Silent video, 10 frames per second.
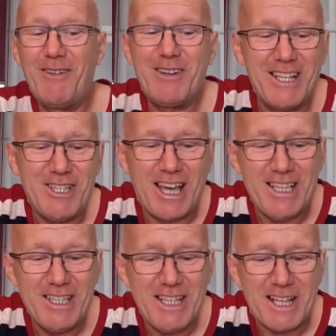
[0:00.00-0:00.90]
I'm going to
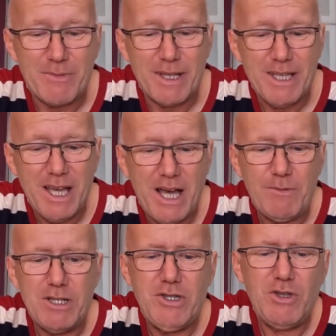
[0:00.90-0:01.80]
change it a little bit.
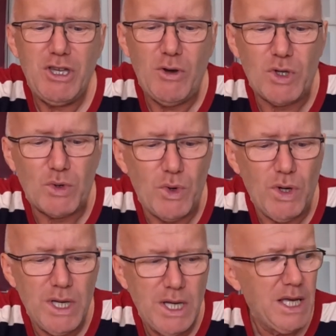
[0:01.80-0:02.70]
I'm going to do the
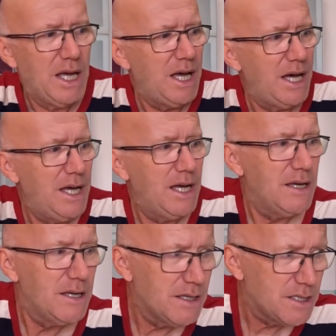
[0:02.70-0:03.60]
usual
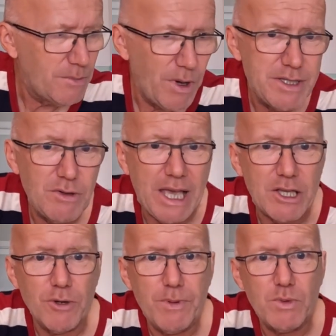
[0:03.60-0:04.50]
tomato
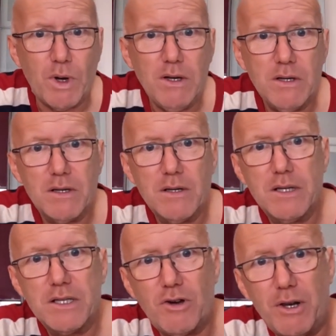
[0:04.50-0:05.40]
ketchup as well.
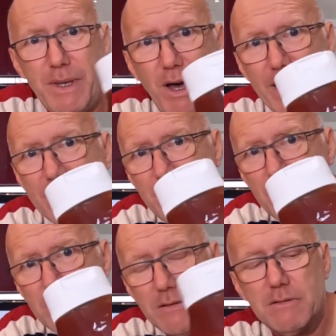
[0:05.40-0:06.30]
It's got to be
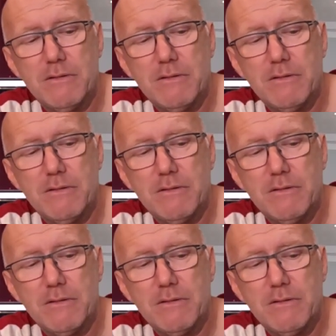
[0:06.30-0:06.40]
Heinz.